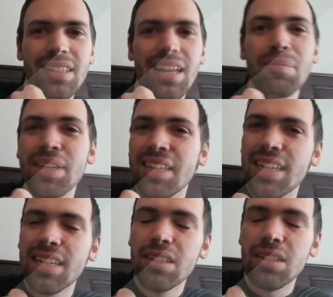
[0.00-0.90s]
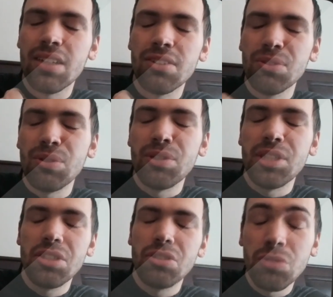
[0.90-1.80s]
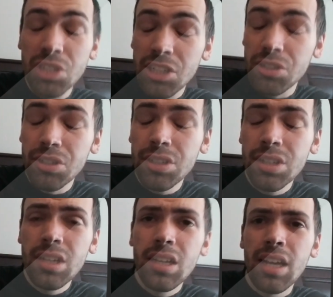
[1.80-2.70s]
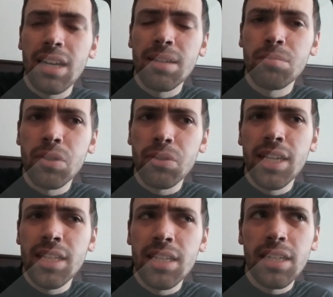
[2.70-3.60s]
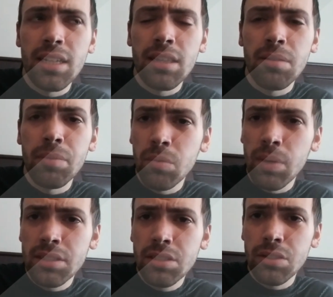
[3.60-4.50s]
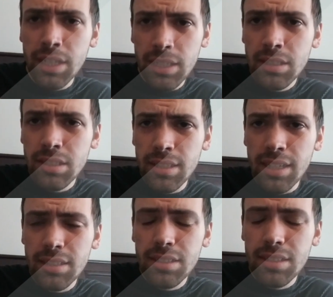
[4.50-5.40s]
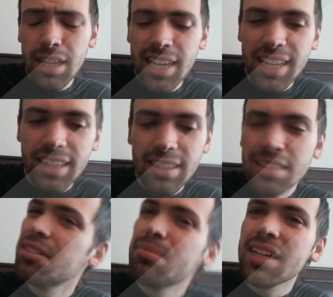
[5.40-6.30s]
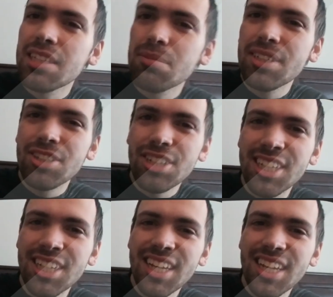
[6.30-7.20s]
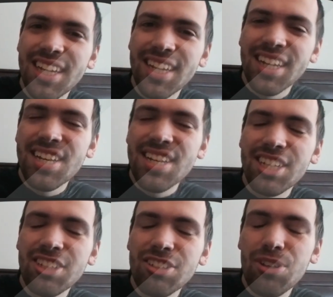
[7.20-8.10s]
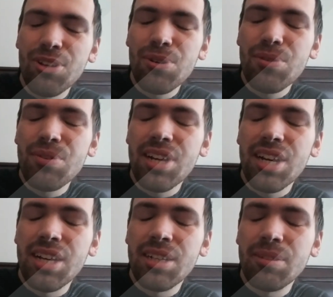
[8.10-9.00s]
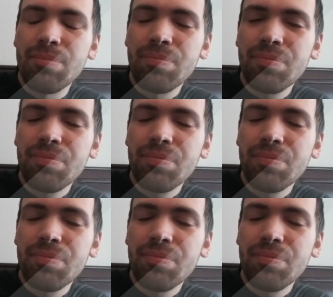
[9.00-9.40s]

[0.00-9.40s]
I'm Eli, also known as New Gen Nerd. I'm located in the Midwest United States, and this is my cosplay journey. So, I